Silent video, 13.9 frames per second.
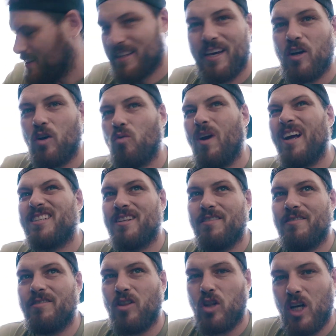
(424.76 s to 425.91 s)
the aggressive
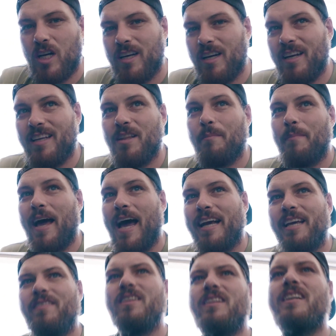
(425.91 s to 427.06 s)
look in the back.
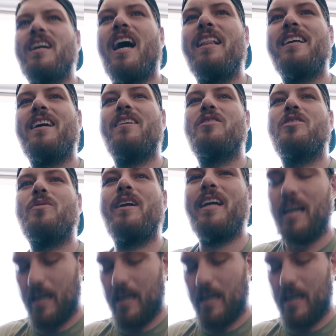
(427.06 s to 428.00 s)
Even God, look how sweaty I